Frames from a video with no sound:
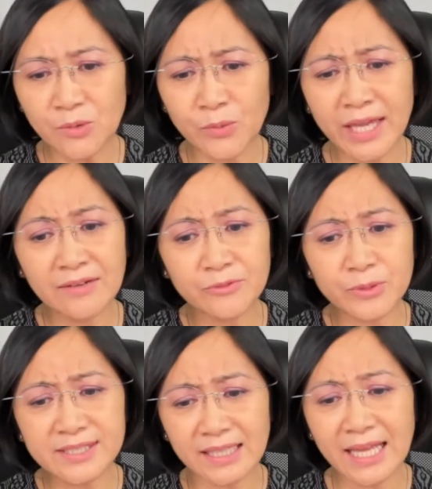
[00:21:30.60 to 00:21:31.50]
we have
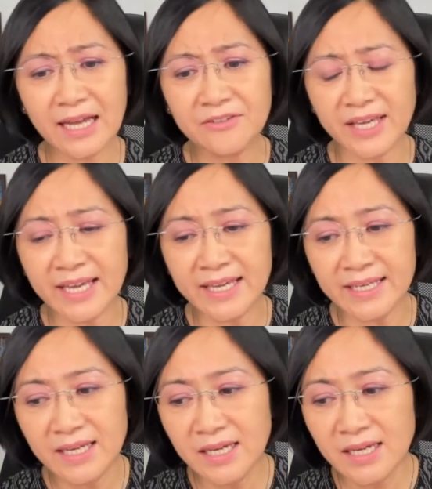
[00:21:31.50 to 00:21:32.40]
we still have
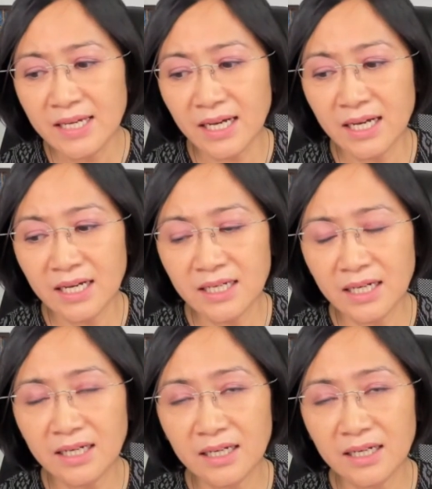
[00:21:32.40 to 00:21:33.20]
a uh,